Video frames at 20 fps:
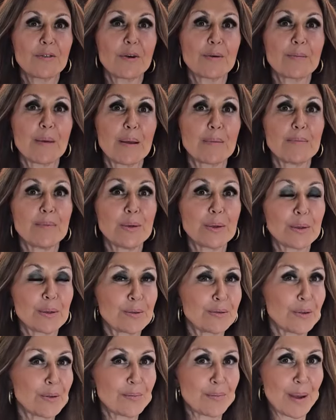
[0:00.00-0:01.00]
for my
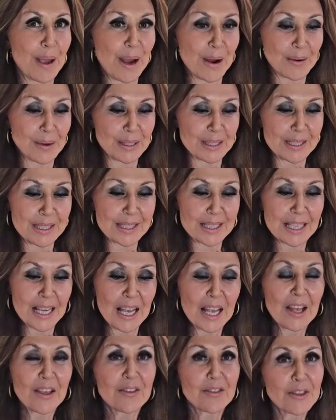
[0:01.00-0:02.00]
beautiful parents.
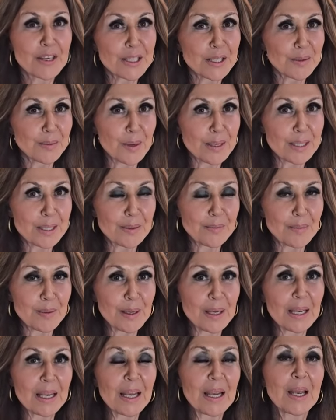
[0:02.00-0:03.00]
This
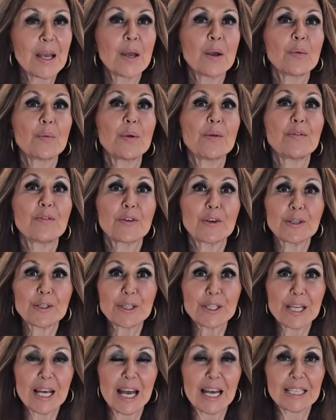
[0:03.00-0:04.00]
recipe, we
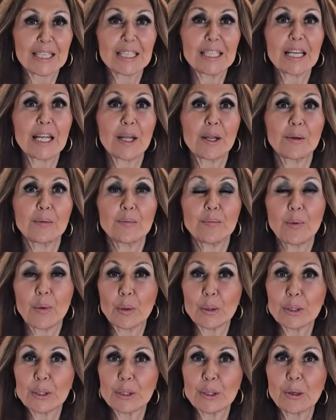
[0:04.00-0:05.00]
first had it in
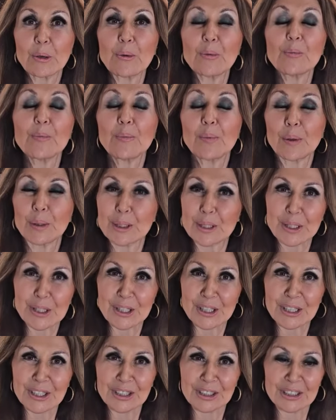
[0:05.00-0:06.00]
Porto,
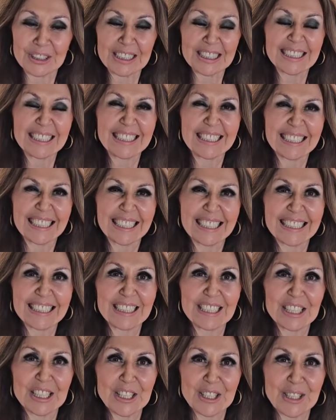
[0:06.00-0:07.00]
Portugal.
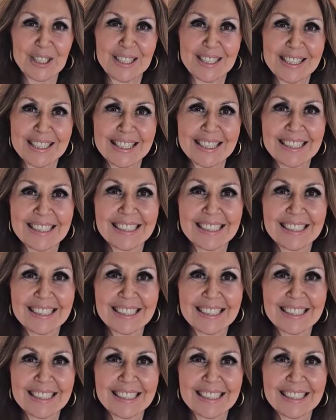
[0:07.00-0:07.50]
Delicious.